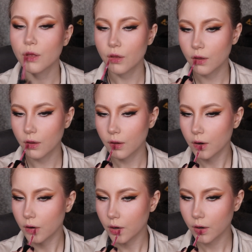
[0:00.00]
Delicate
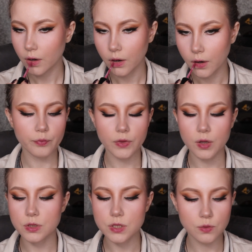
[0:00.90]
Rose. I
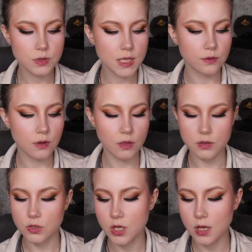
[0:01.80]
want to tone down
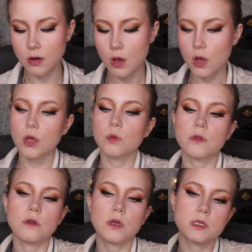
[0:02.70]
this shade
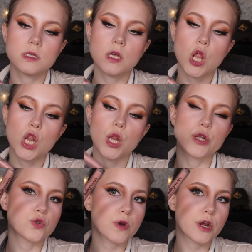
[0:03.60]
with NYX
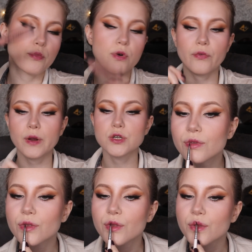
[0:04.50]
Lingerie
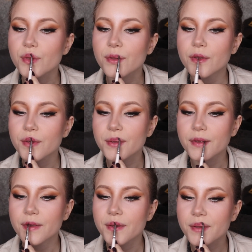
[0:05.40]
Professional Makeup
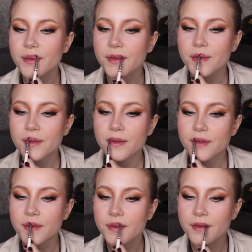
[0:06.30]

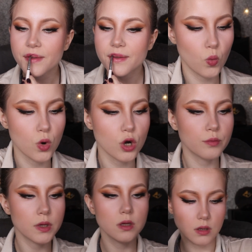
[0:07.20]
Lipstick.
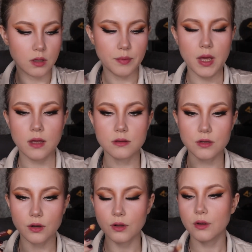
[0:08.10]
Warm lip
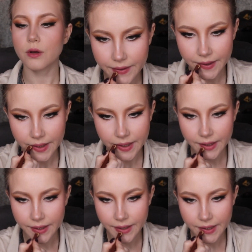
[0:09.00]
pencil on
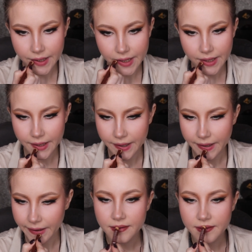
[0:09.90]
top
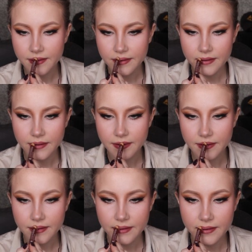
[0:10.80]
to just
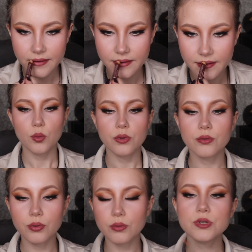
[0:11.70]
line my lip. With a
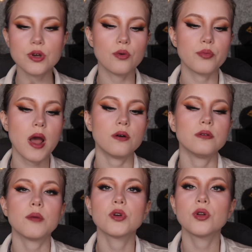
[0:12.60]
cool tone
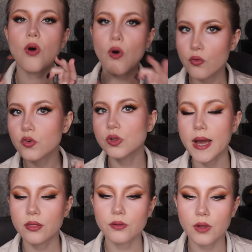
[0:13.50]
brown, I'm going to
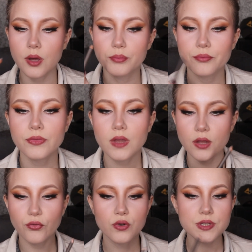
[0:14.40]
overline the lip.
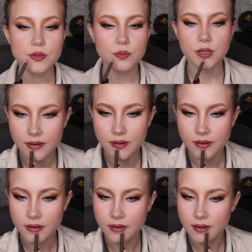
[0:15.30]
But first, we're going to
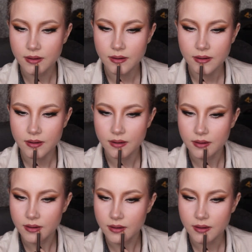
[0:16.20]
do a really
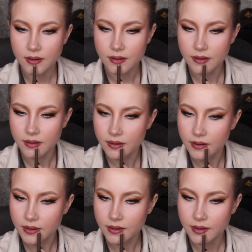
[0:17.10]
beautiful full
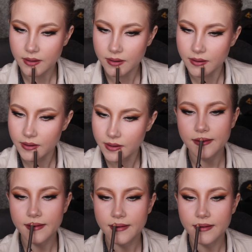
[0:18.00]
lip on the bottom.
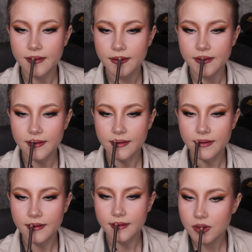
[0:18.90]
Cupid's
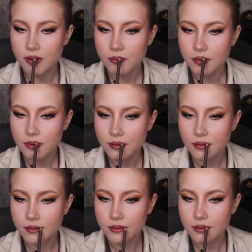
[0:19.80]
bow. But then we're
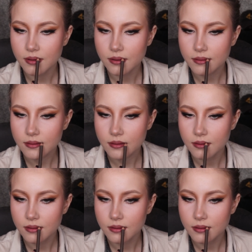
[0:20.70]
going down